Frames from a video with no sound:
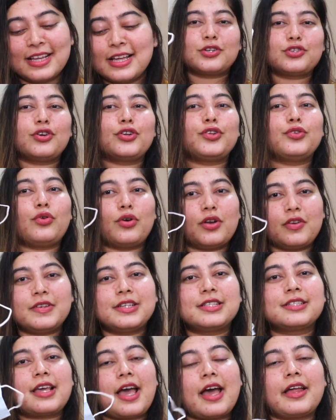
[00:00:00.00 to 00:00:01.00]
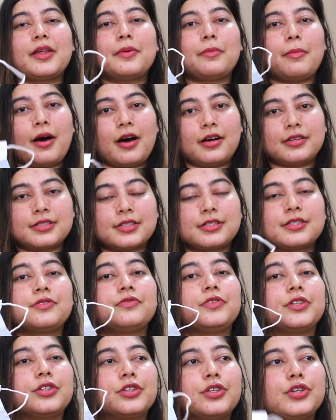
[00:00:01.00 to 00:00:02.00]
Make sure you always carry
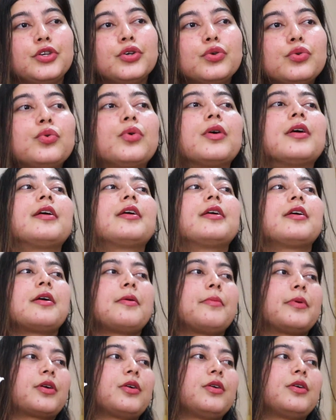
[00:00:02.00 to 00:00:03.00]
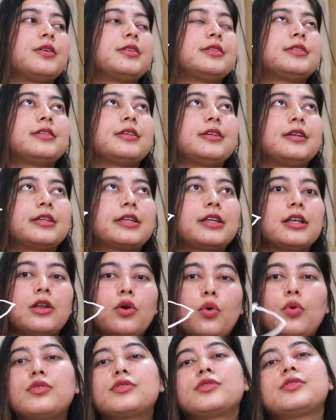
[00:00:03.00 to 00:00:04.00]
masks with you, because it will
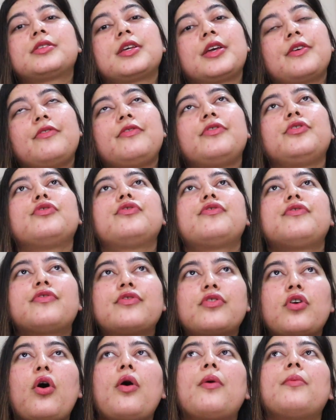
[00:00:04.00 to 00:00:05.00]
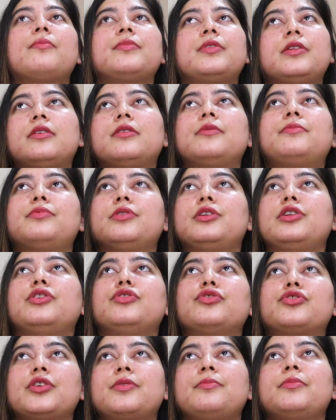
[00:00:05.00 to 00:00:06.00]
also save you from the
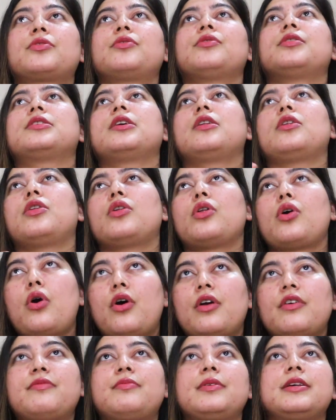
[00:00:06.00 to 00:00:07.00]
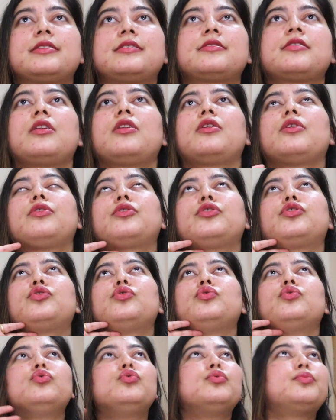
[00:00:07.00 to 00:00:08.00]
pollution, because a lot of places are
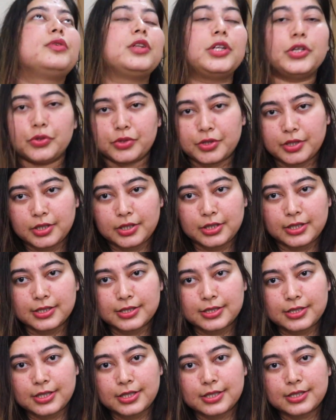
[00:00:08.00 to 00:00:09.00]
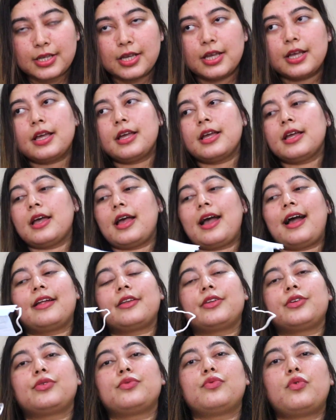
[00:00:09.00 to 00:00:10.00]
too polluted these days
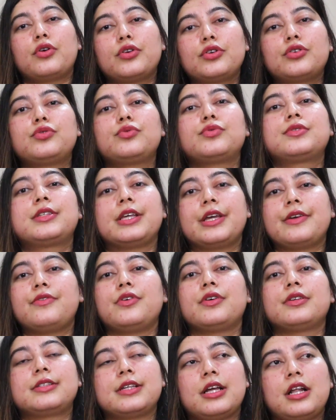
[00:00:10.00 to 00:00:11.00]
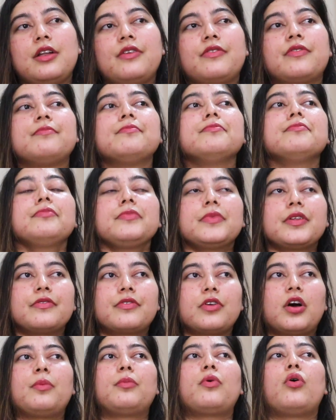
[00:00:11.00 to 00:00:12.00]
and you want to save yourself
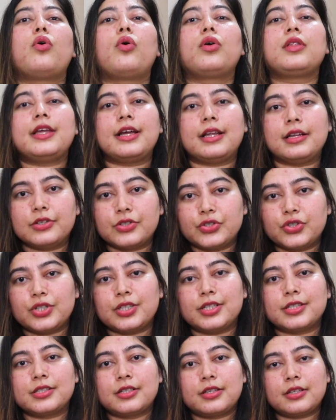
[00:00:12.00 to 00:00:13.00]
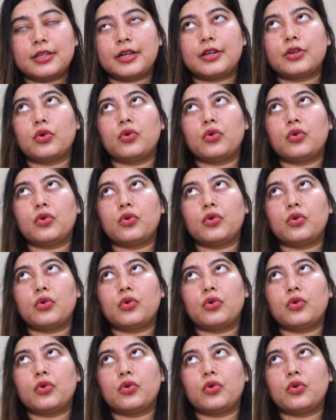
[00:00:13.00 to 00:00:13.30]
from all the allergies that